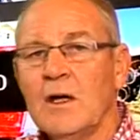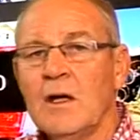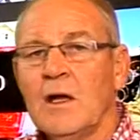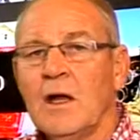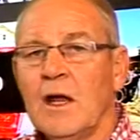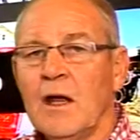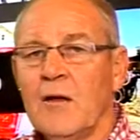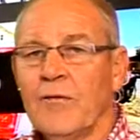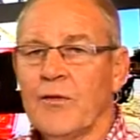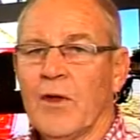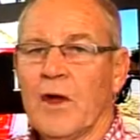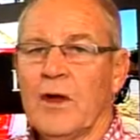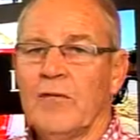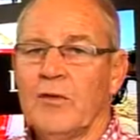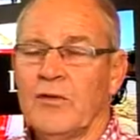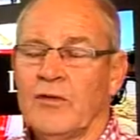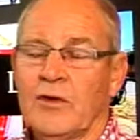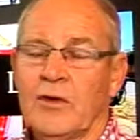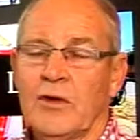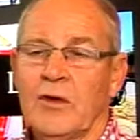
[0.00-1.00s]
if they
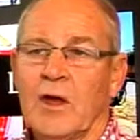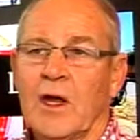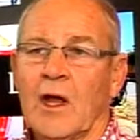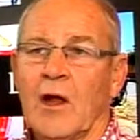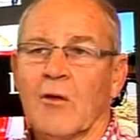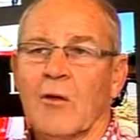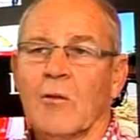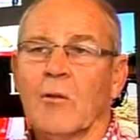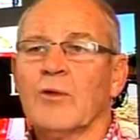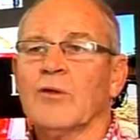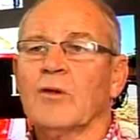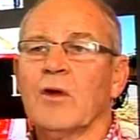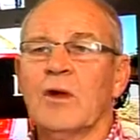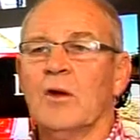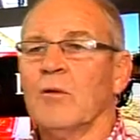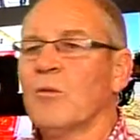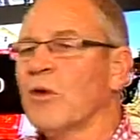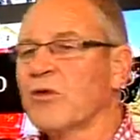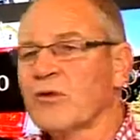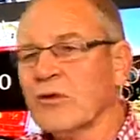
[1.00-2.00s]
visited the gallery, and
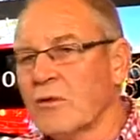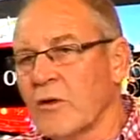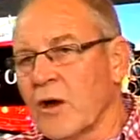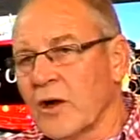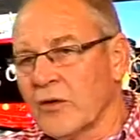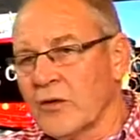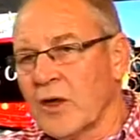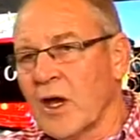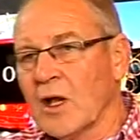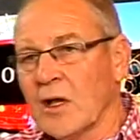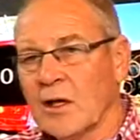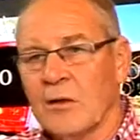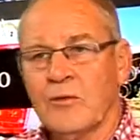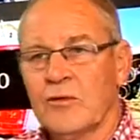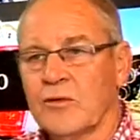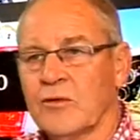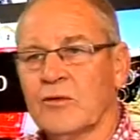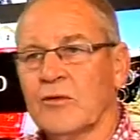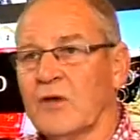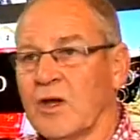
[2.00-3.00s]
it wasn't Grace Kelly, it
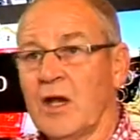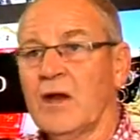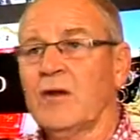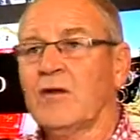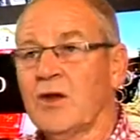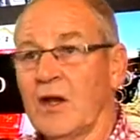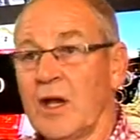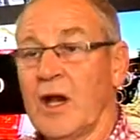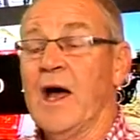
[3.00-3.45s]
was just today.